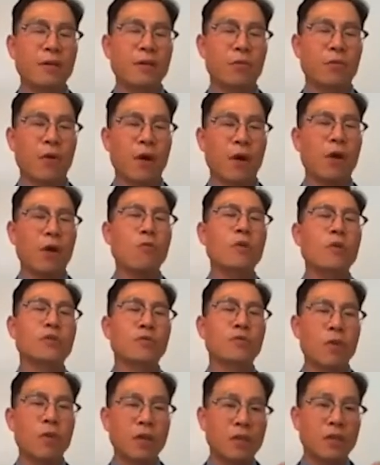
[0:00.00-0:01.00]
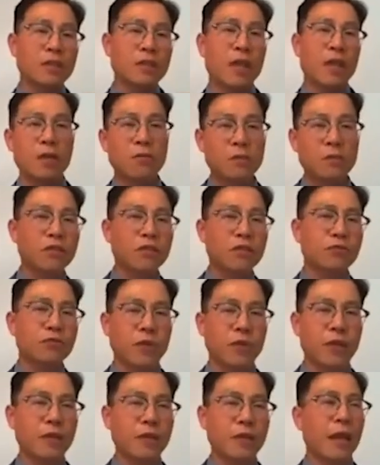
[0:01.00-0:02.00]
I was walking down the
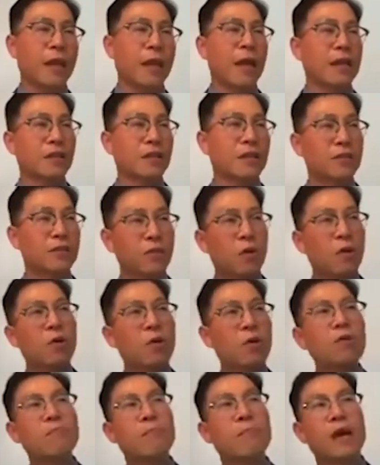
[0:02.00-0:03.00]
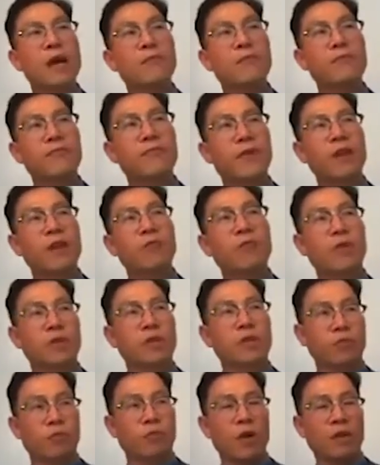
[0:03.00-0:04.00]
street and I saw my friend
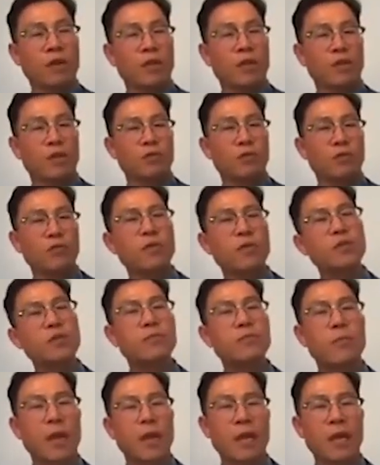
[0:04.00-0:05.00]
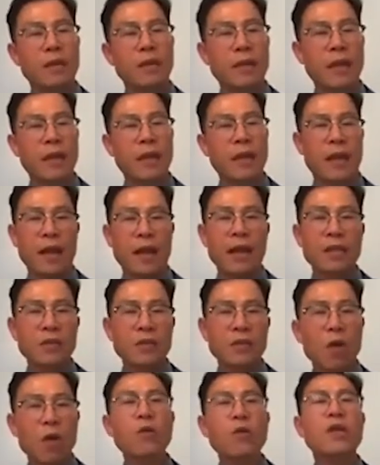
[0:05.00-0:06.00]
was walking toward me and I
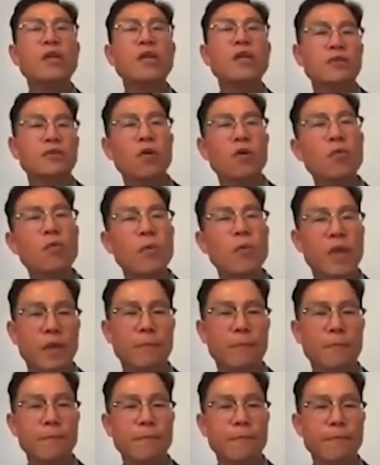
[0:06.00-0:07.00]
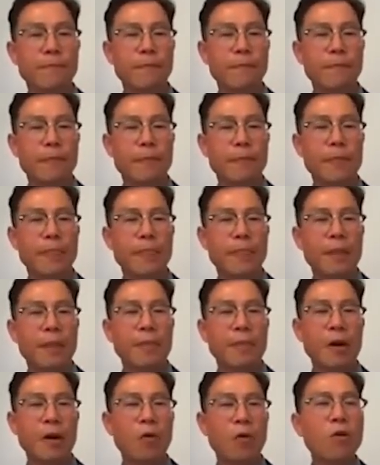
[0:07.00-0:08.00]
know he saw me.
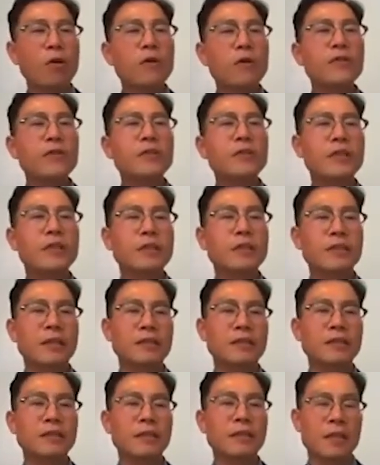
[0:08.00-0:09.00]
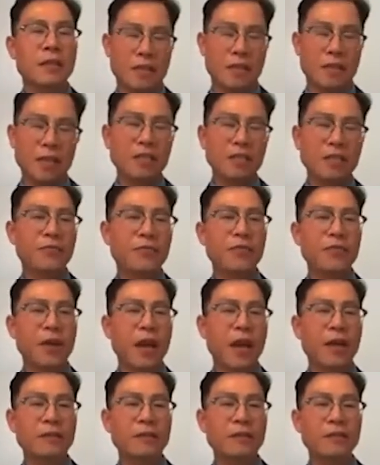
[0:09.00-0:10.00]
But all of a sudden, this
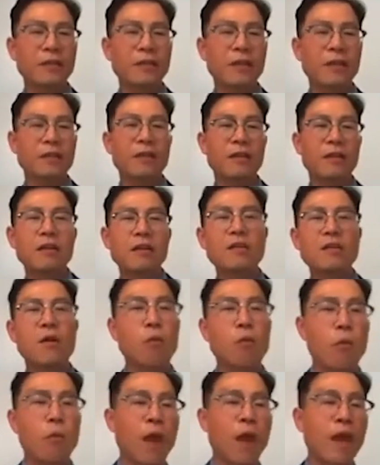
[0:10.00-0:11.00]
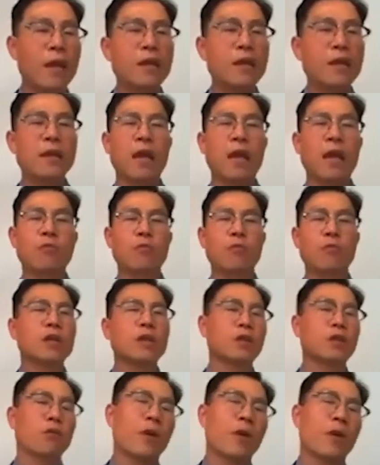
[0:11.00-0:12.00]
friend turned away and
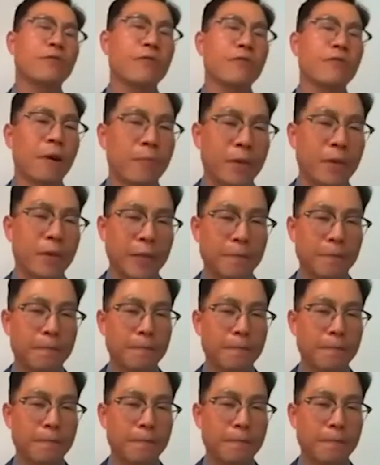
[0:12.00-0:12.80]
walked away from me.